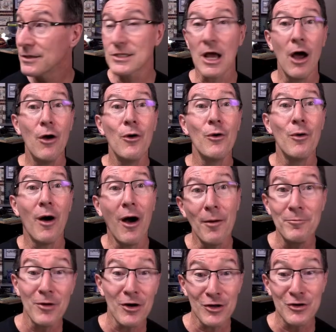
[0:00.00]
So I'm
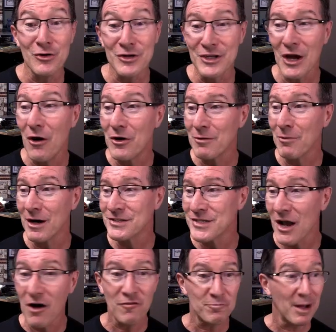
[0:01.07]
not a good coder
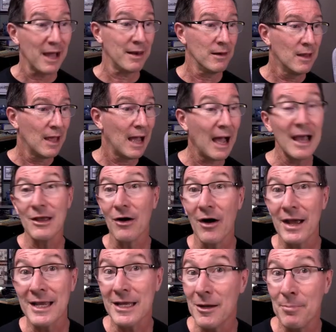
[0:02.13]
myself, but
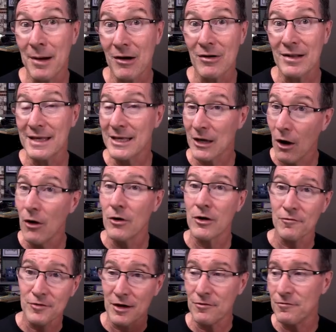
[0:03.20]
AI can apparently code.
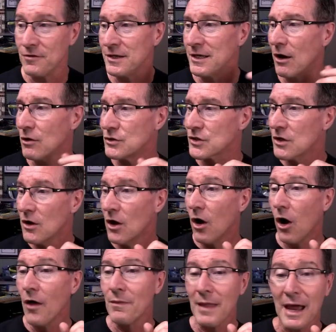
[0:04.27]
I've done videos
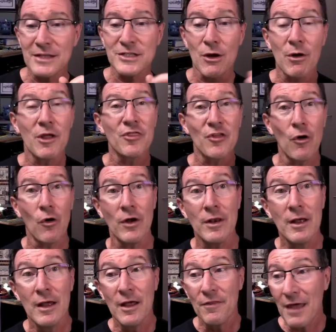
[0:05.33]
on that. So I thought
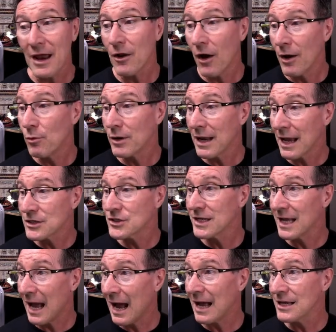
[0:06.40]
that I would
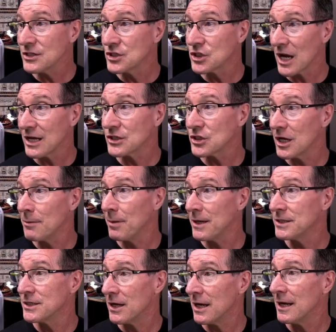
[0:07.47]
actually ask
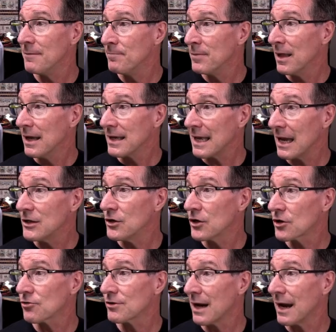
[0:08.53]
ChatGPT, can you
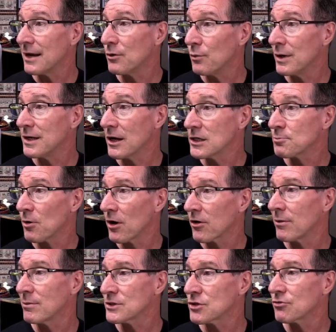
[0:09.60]
create a Windows
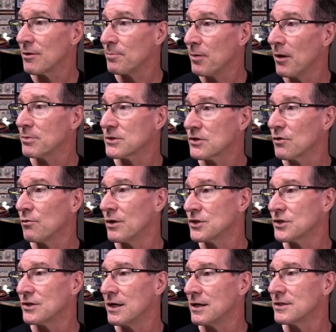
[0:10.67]
program or script, purpose of
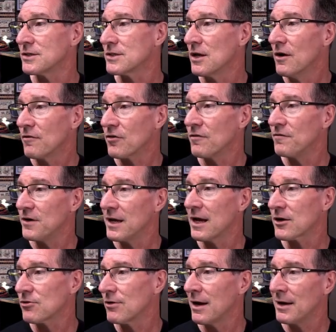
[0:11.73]
which is for a video
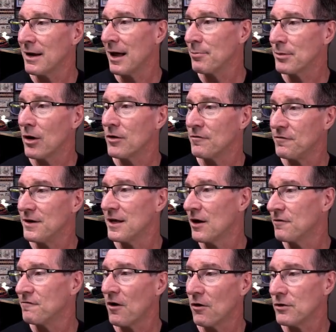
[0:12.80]
creator to upload a video
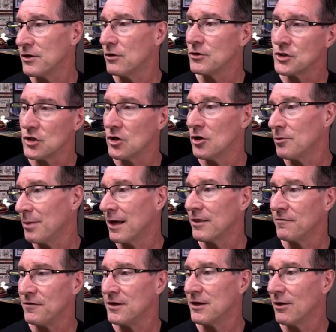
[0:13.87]
file to YouTube,
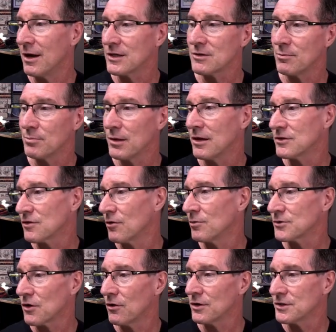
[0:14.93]
other video hosting
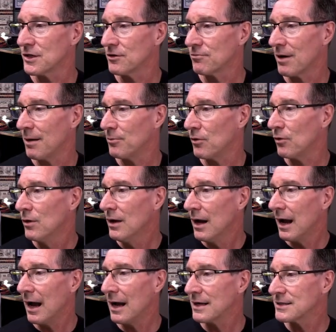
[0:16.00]
platforms, Odyssey, Rumble,
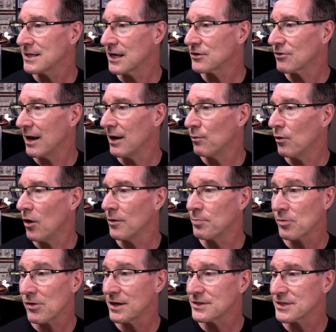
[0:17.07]
etc., and
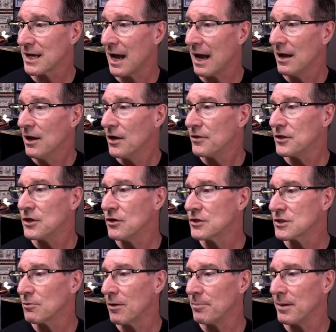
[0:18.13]
WordPress. The
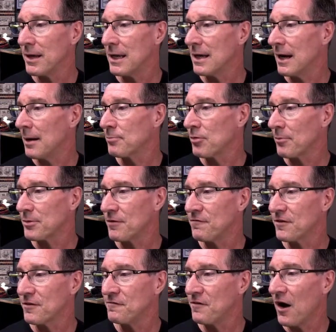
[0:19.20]
user would be prompted
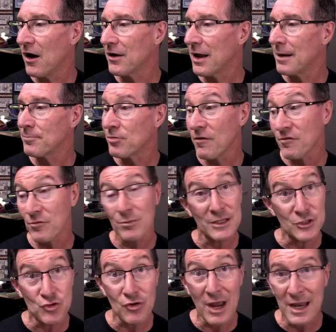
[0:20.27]
for the file name, preferably
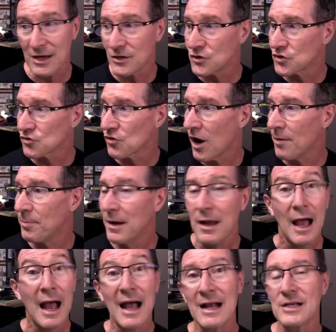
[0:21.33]
drag and drop,
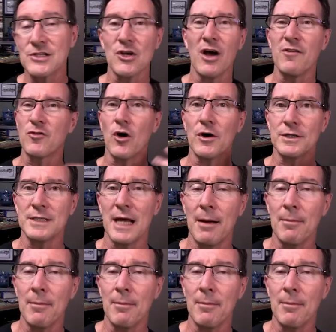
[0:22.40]
because I've got